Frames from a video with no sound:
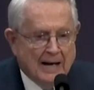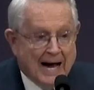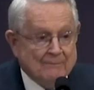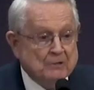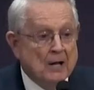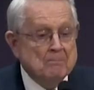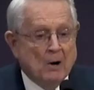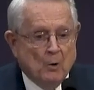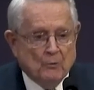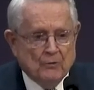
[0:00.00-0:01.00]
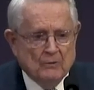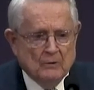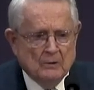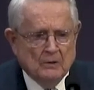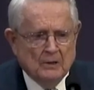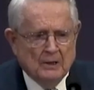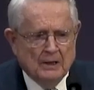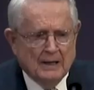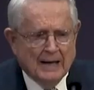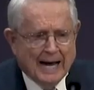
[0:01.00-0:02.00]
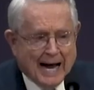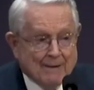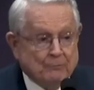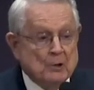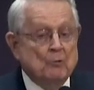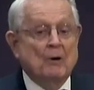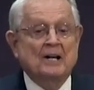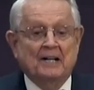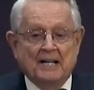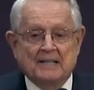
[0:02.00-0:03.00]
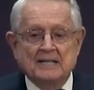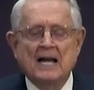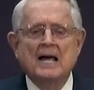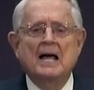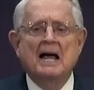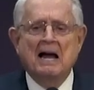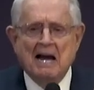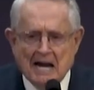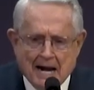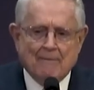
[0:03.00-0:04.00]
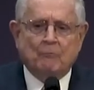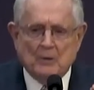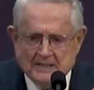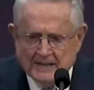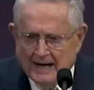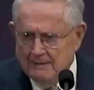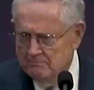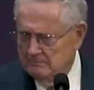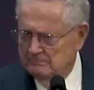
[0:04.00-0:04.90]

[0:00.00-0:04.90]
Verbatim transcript: I've done both. I've regretted it every time.